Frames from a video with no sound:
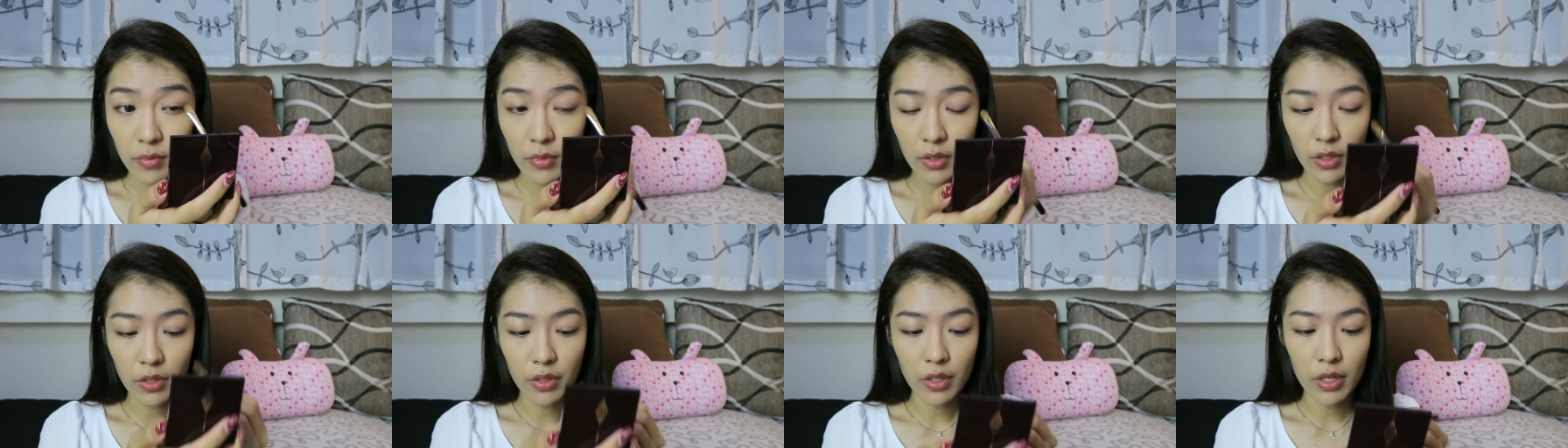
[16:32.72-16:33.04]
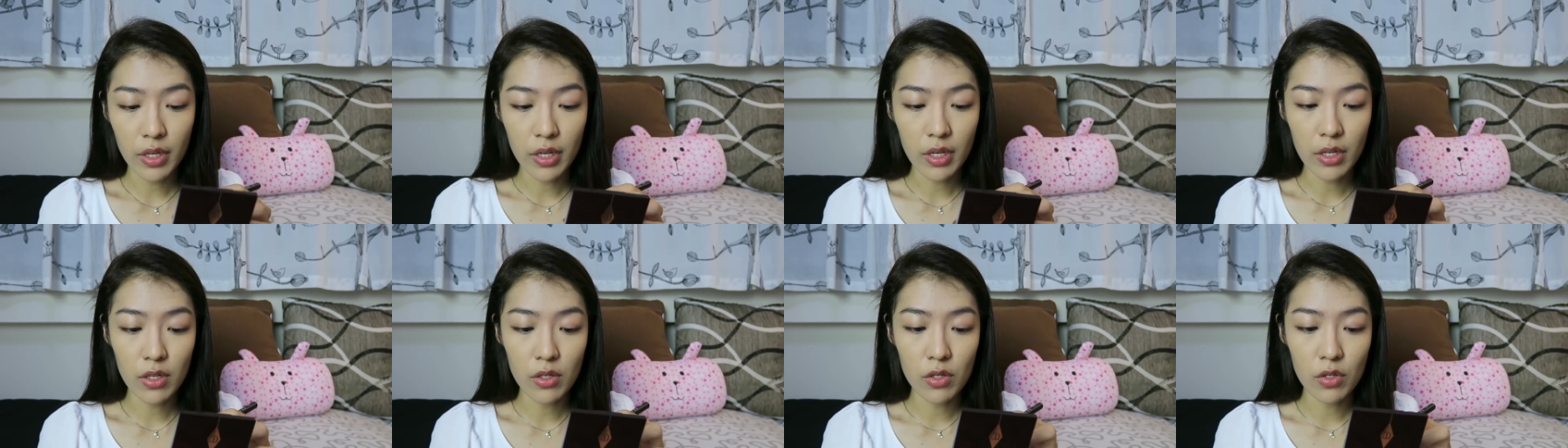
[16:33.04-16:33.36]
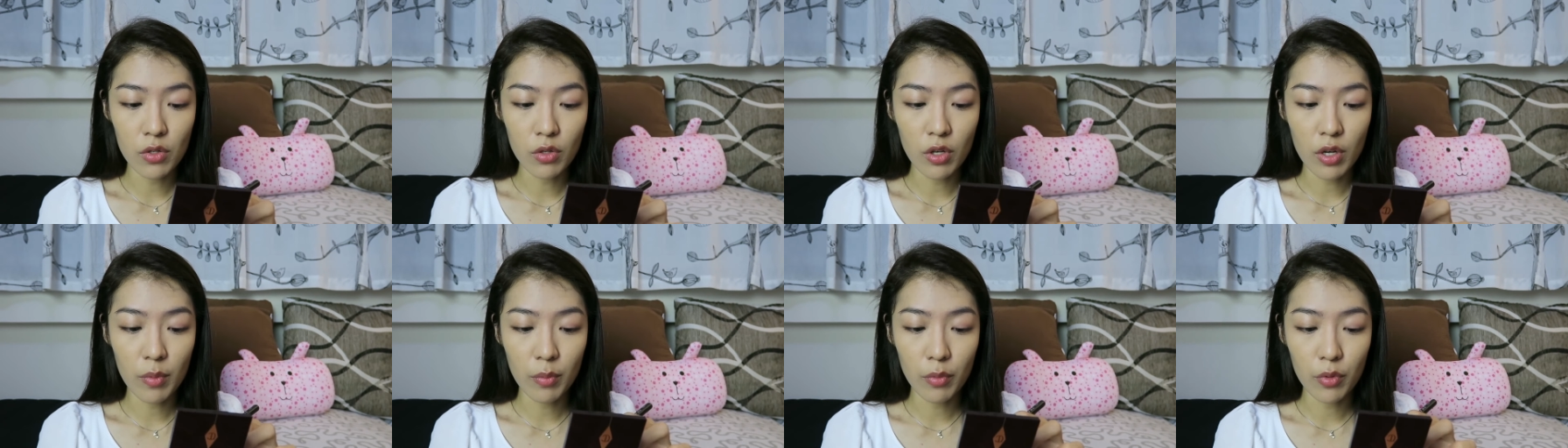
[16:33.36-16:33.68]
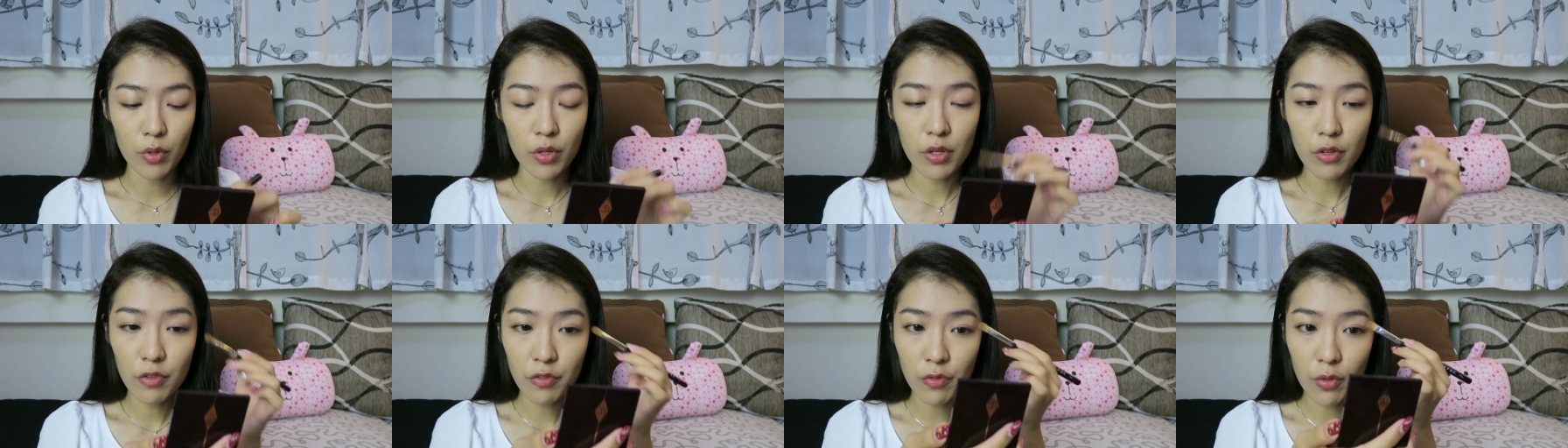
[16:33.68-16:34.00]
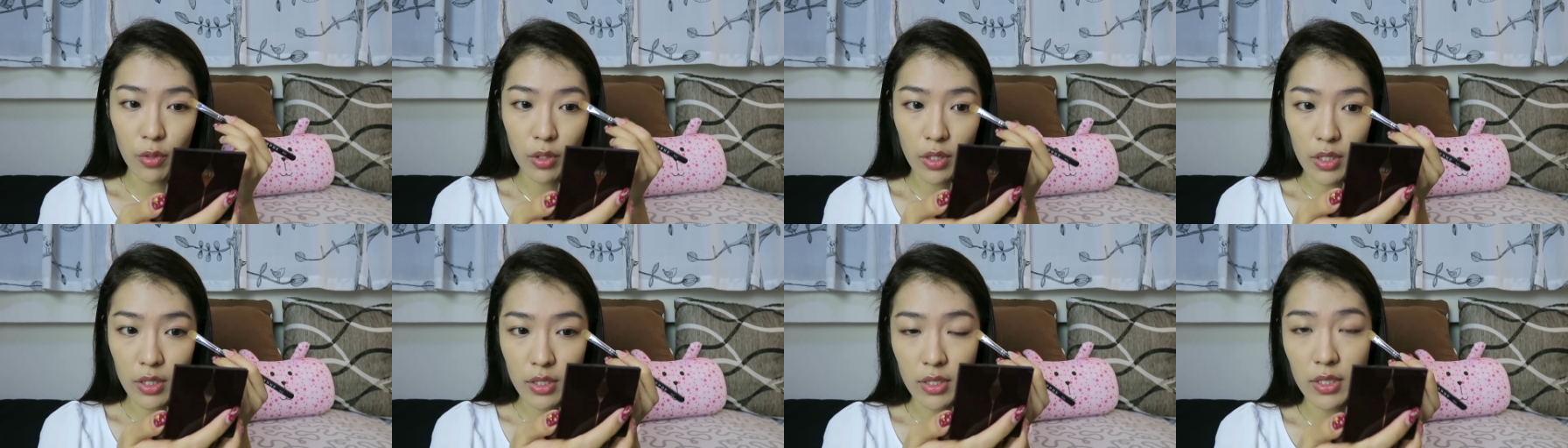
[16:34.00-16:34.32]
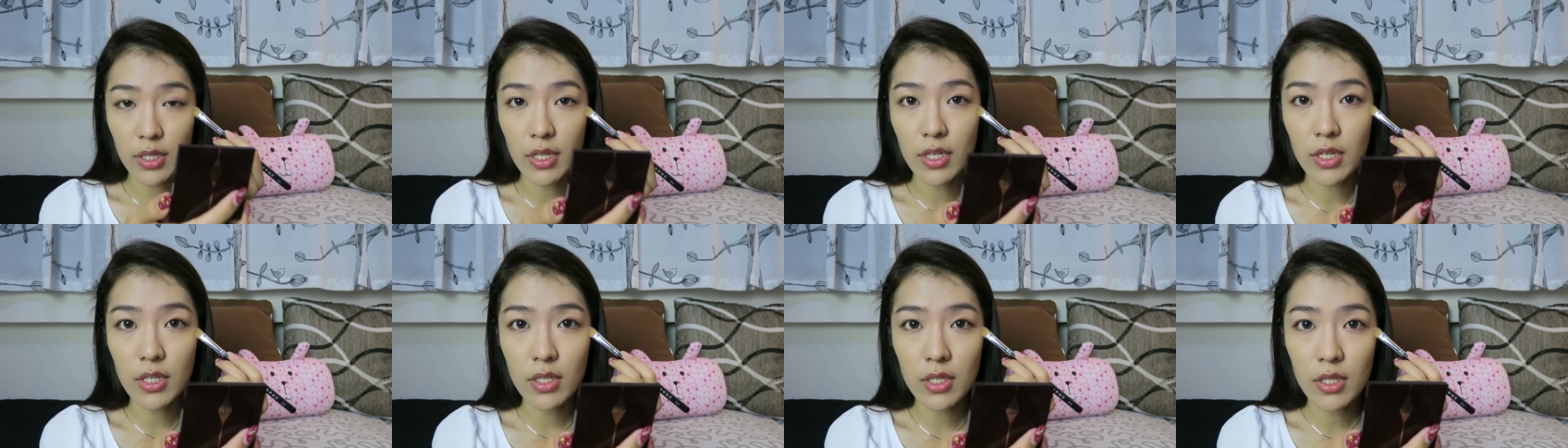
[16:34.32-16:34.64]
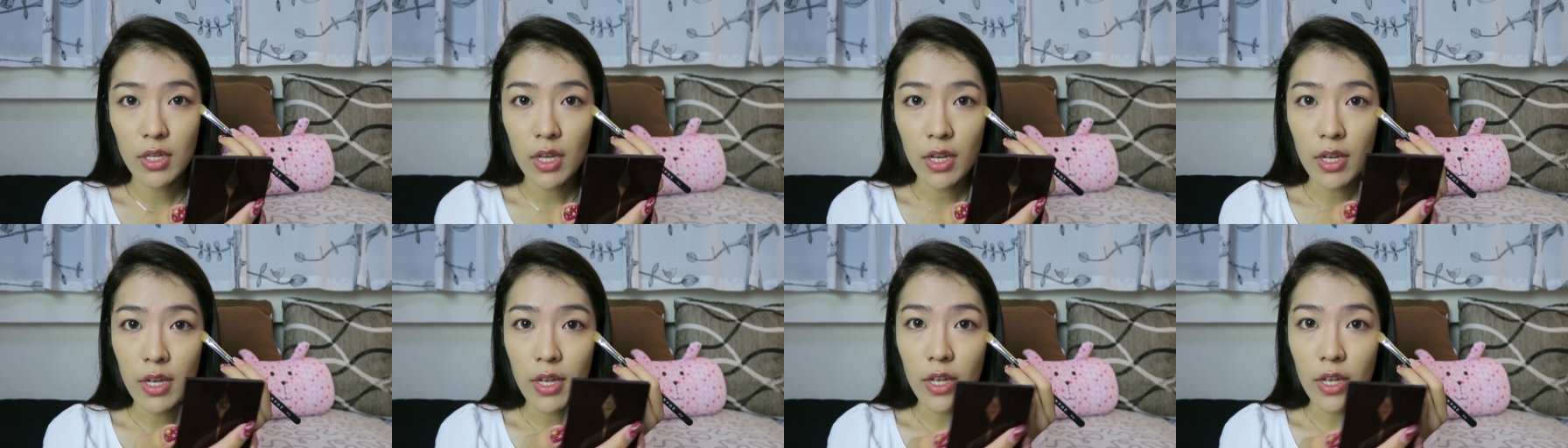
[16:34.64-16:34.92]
Okay, so I'm going to focus this